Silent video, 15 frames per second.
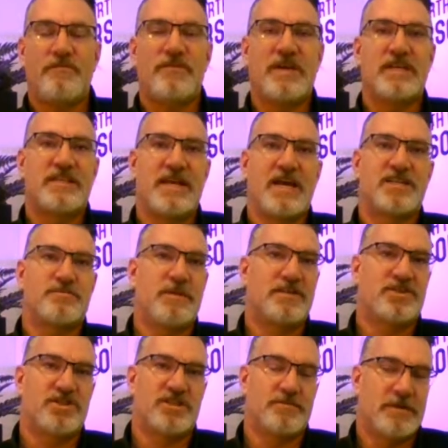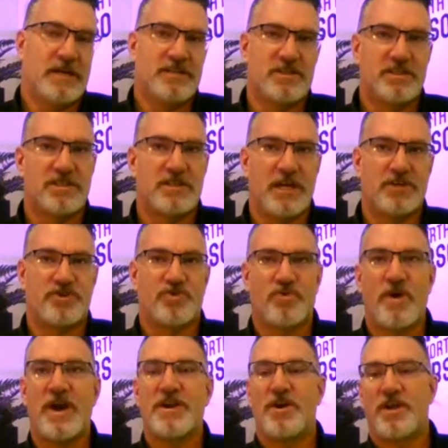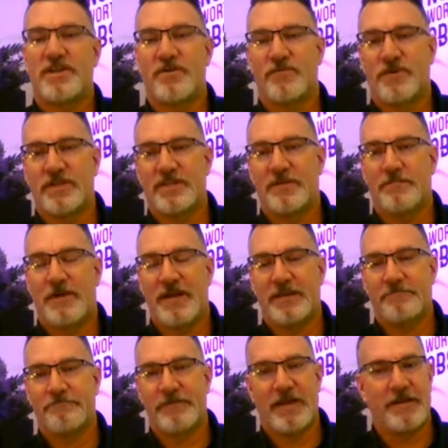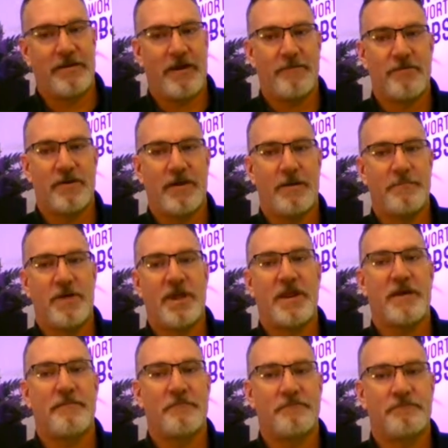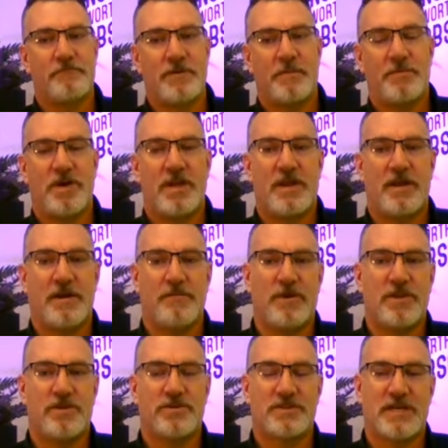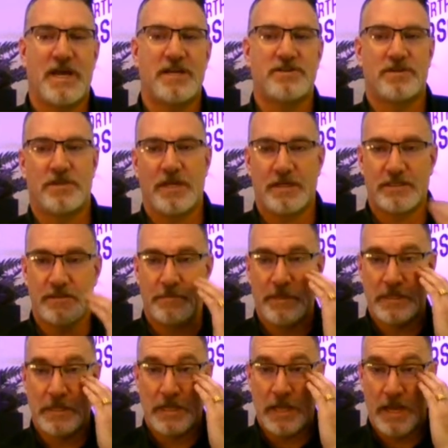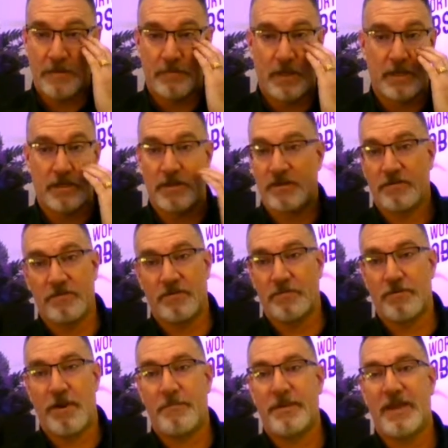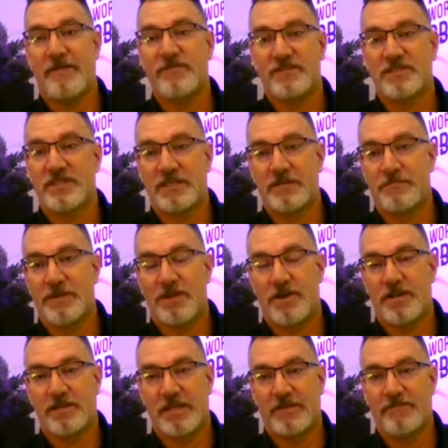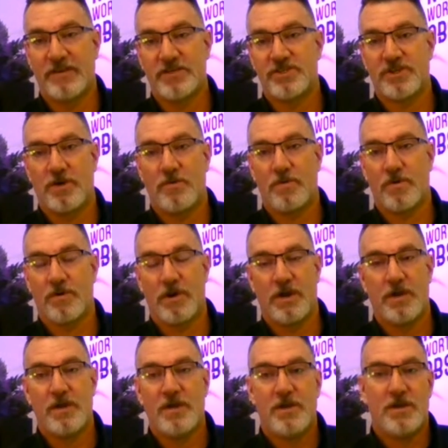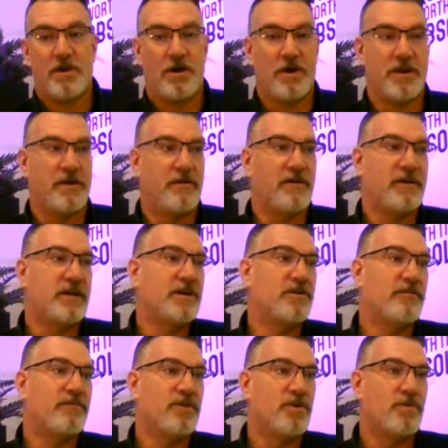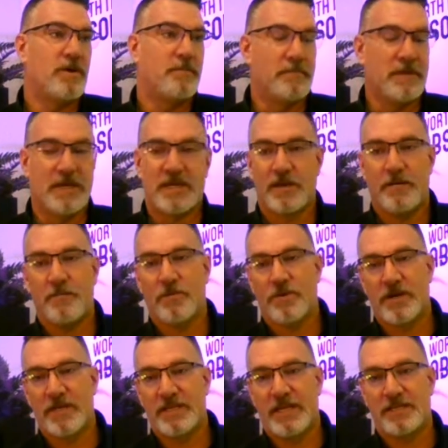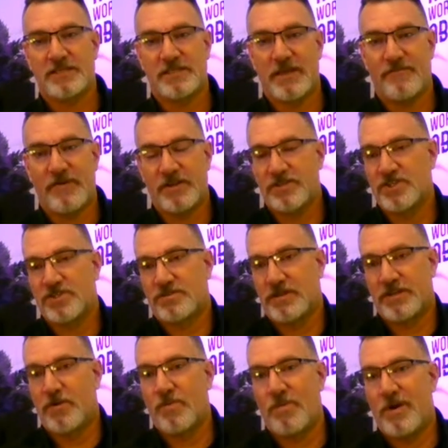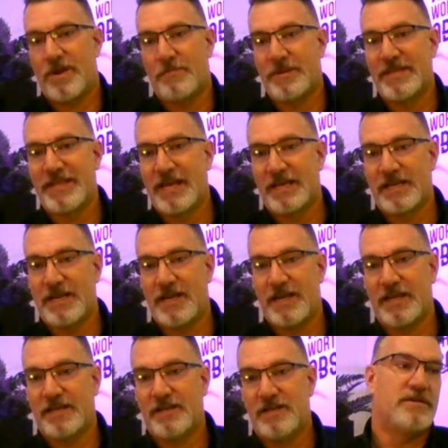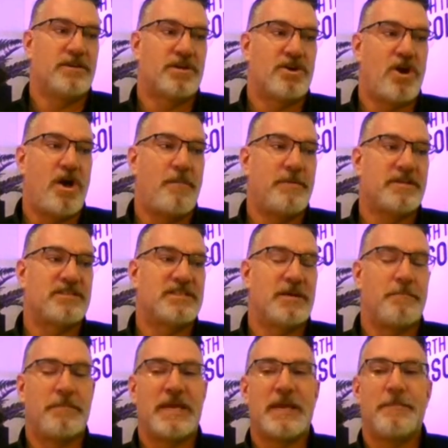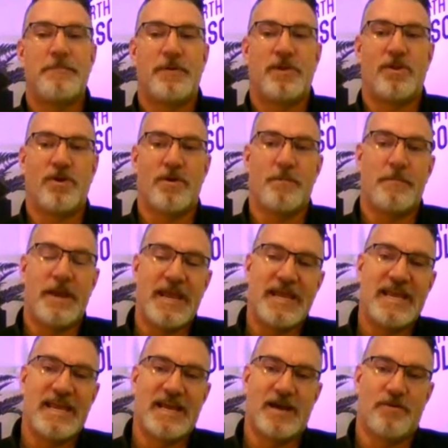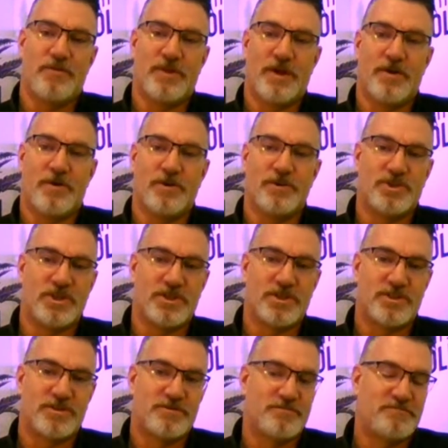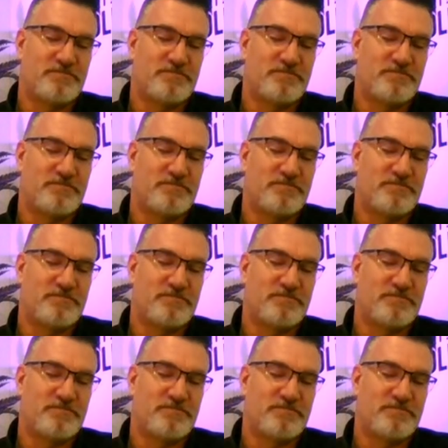via text message to me. I just I try not to read them. I I, I am not a I'm not a, uh, one of those guys who likes to be in the limelight. You, you probably haven't seen me on a TV show or a, on an interview at Mecum or any of that stuff. I just I don't want to be that guy. The comments that people are making out there are just